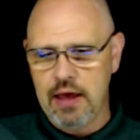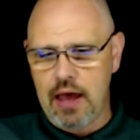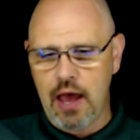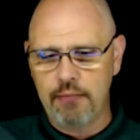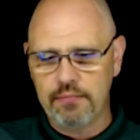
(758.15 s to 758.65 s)

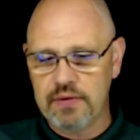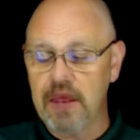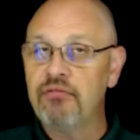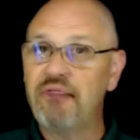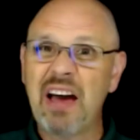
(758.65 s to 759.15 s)

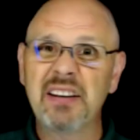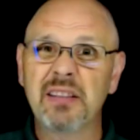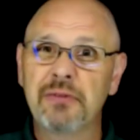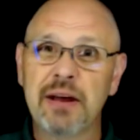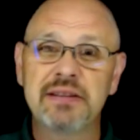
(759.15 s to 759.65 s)
finding the
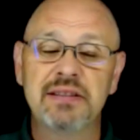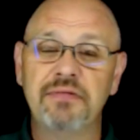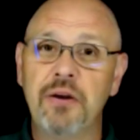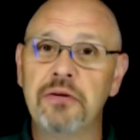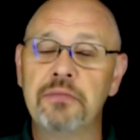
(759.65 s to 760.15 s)
threats, the
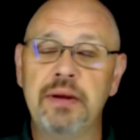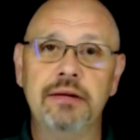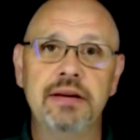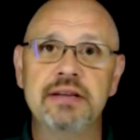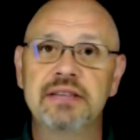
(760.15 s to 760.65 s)
vulnerabilities,